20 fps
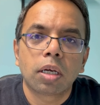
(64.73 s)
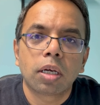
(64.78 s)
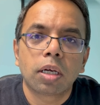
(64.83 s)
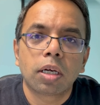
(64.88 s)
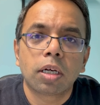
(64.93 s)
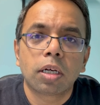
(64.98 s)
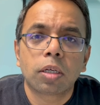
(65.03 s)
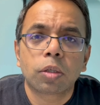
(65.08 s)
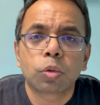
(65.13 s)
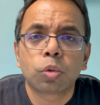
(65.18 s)

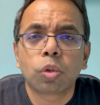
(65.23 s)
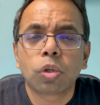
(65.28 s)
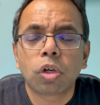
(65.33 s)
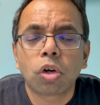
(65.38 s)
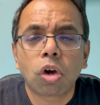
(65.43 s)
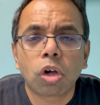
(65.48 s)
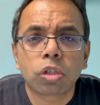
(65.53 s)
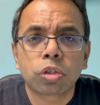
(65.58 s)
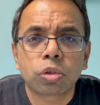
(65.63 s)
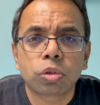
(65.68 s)
Google
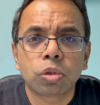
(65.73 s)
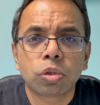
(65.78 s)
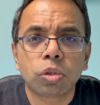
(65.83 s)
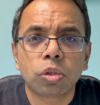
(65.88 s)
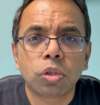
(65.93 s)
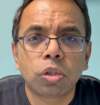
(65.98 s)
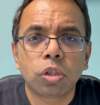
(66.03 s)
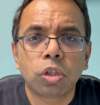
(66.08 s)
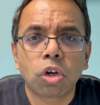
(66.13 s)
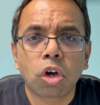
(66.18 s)

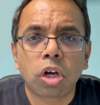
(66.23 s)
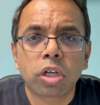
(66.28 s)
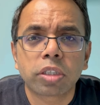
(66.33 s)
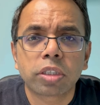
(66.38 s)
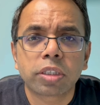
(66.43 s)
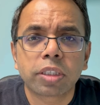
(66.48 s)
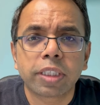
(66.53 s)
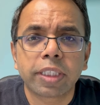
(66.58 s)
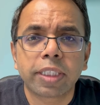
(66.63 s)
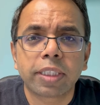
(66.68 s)
also
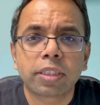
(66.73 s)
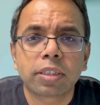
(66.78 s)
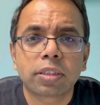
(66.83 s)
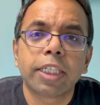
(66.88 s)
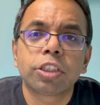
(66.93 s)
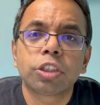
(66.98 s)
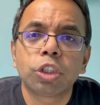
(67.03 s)
launched its